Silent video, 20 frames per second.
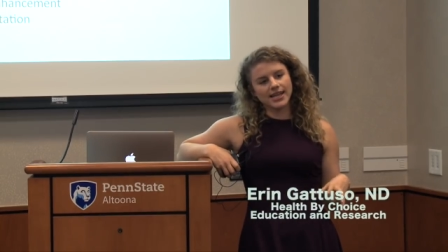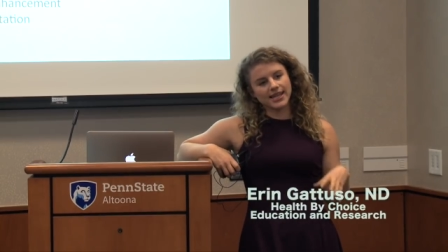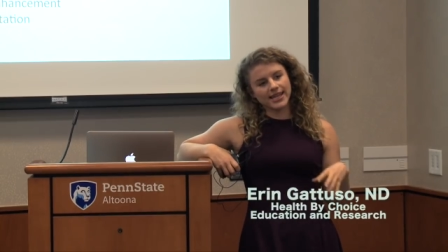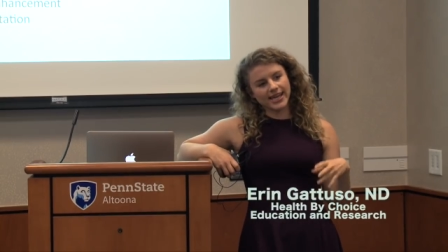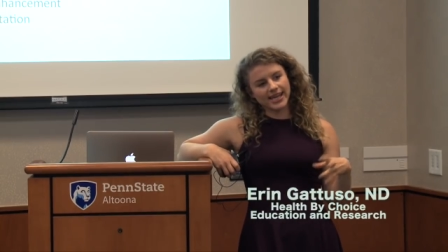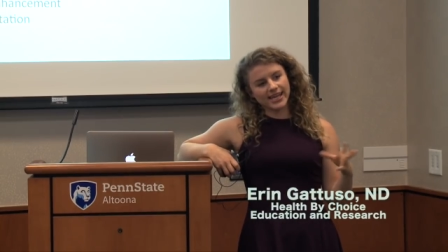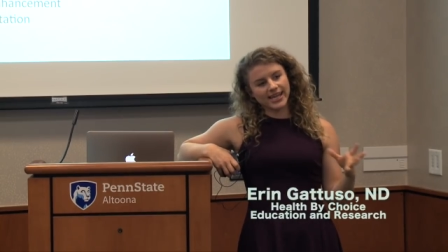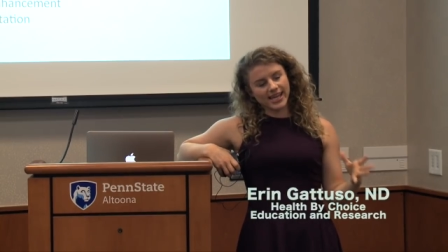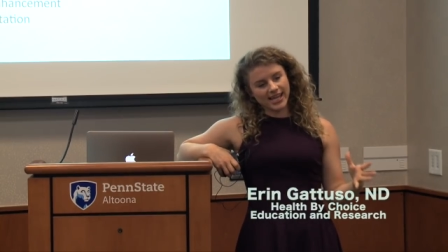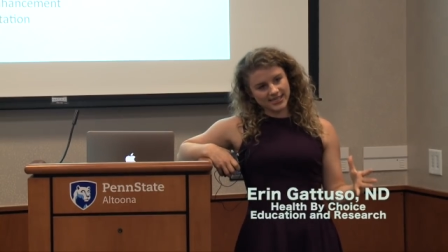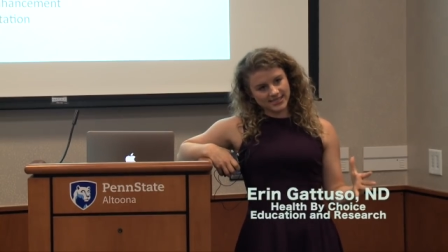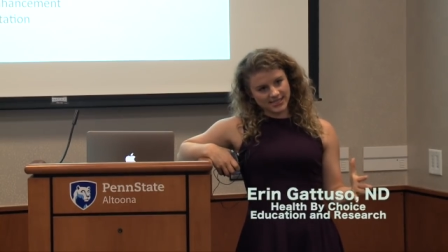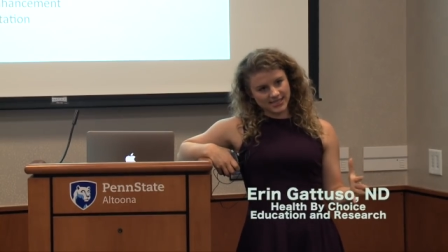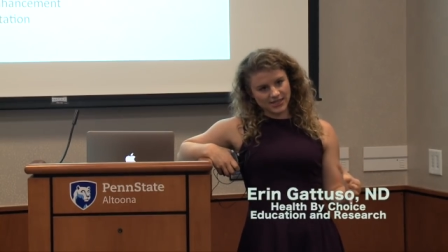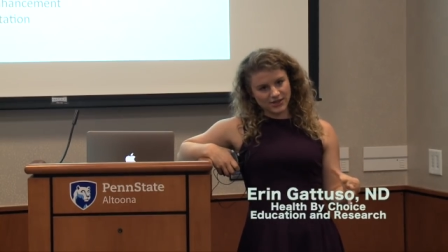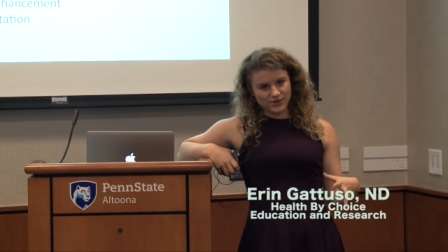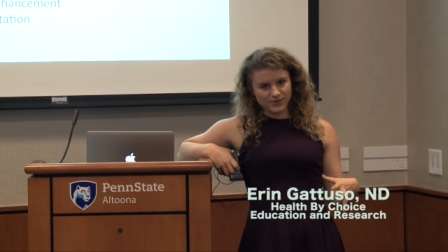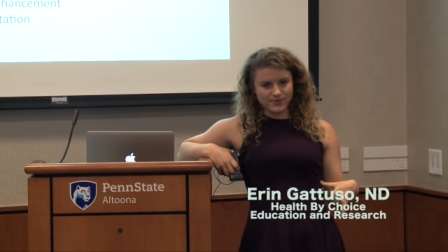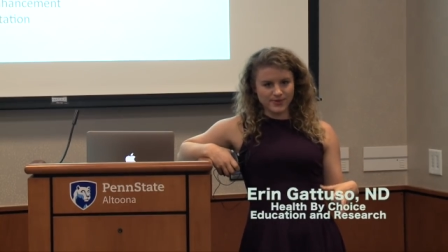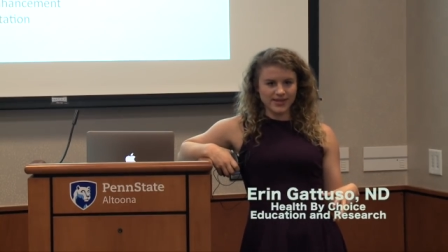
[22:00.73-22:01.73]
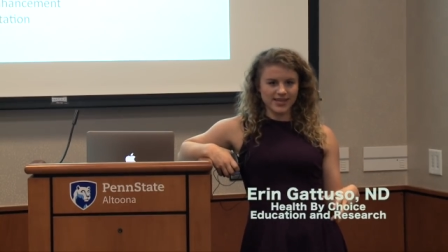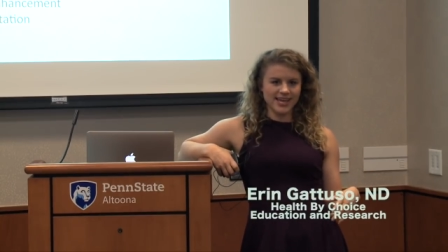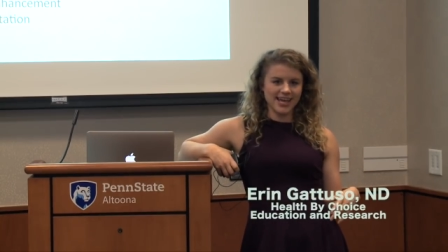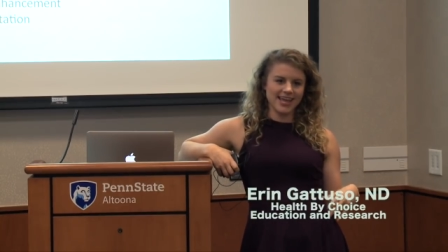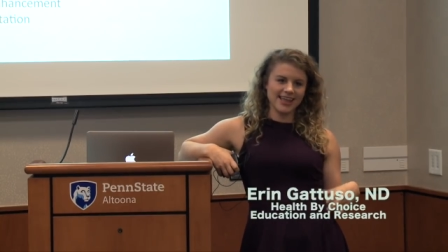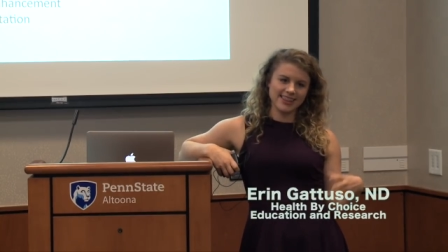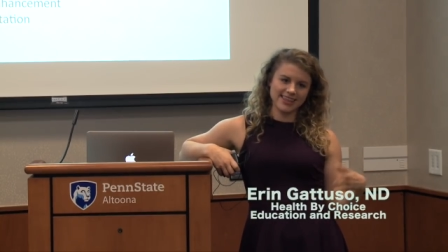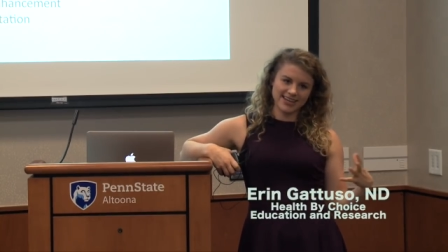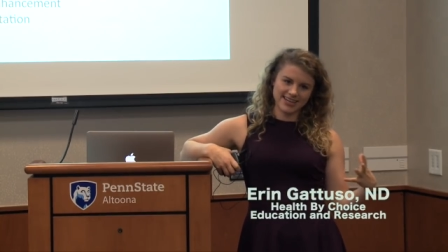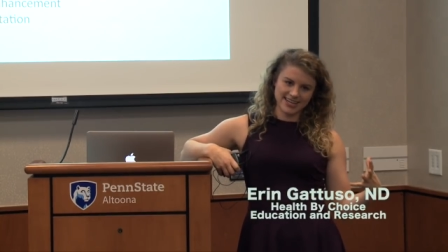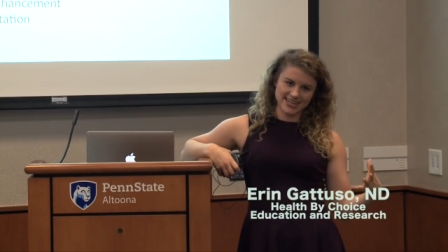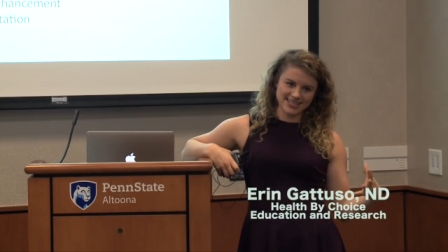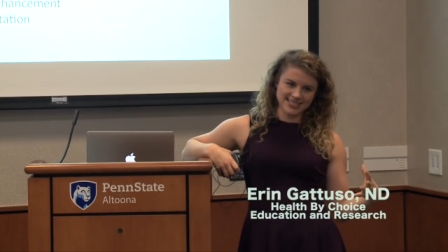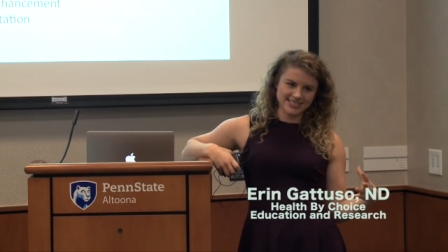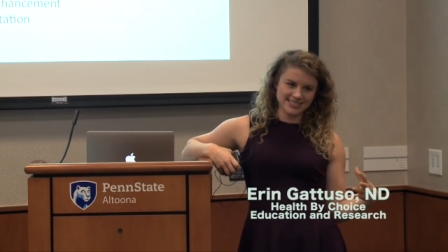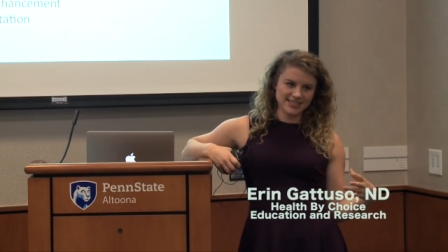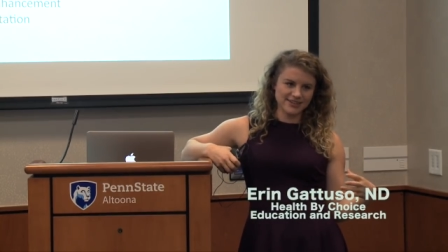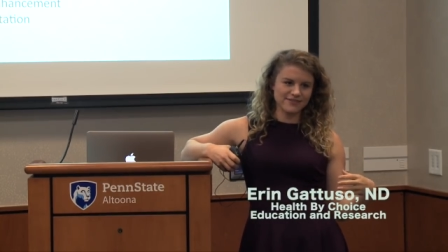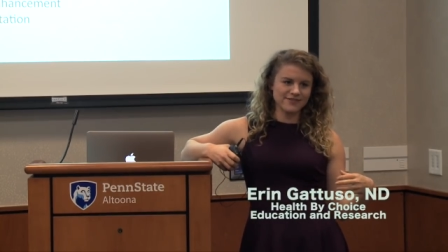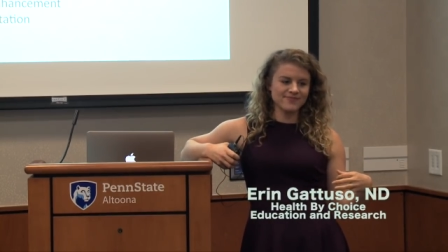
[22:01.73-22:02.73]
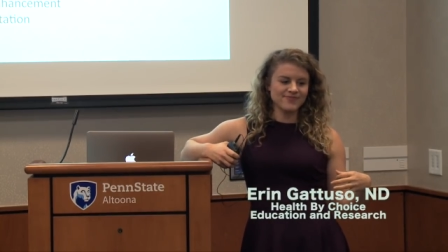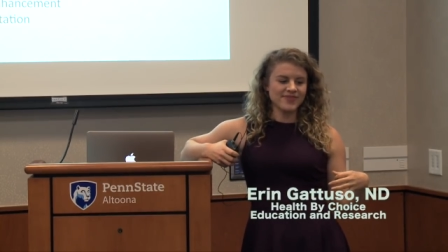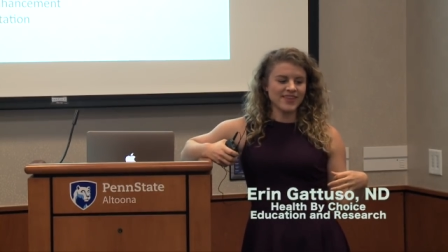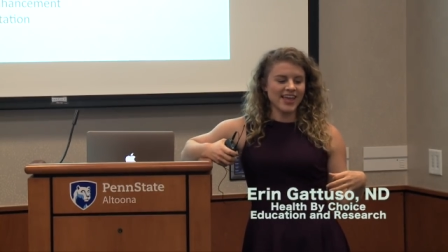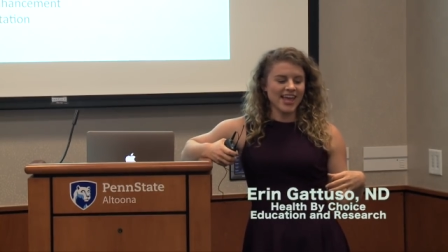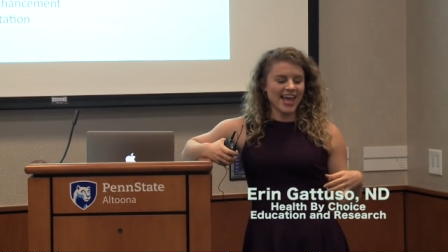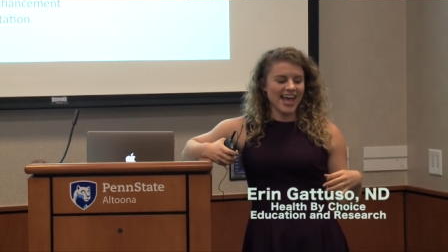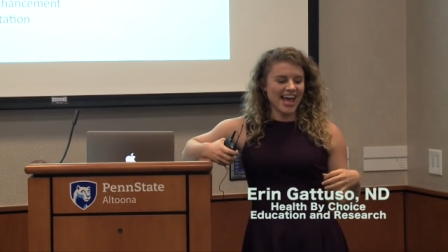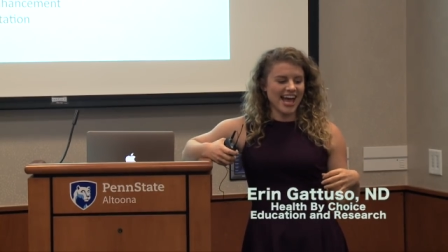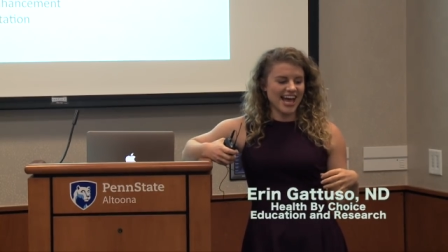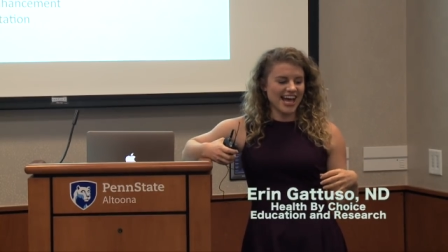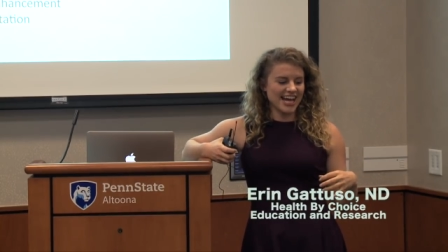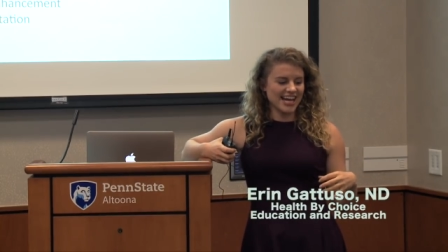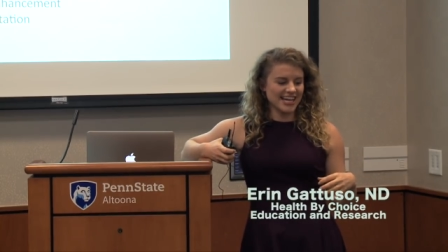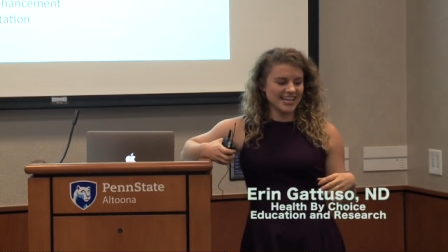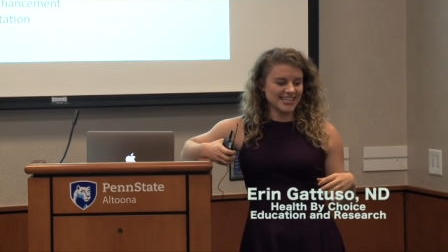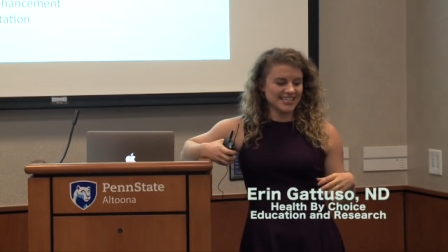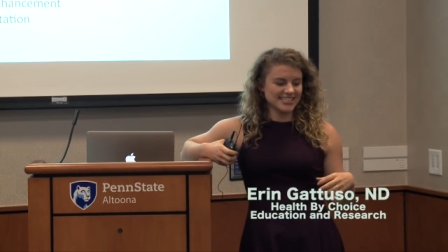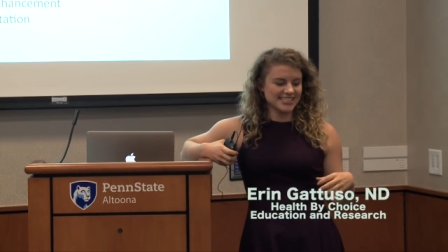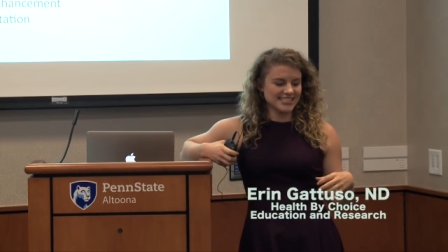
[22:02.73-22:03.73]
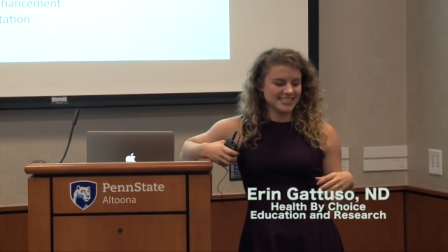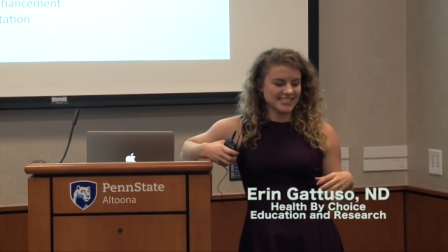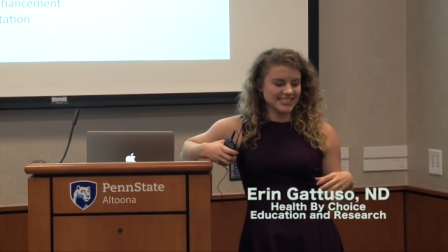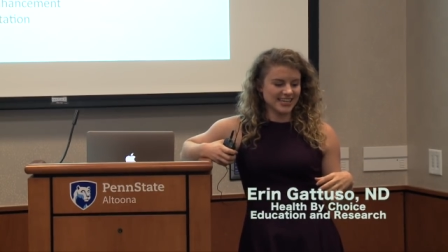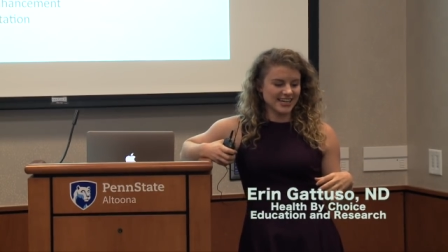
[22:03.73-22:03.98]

like cantaloupe and that kind of stuff. And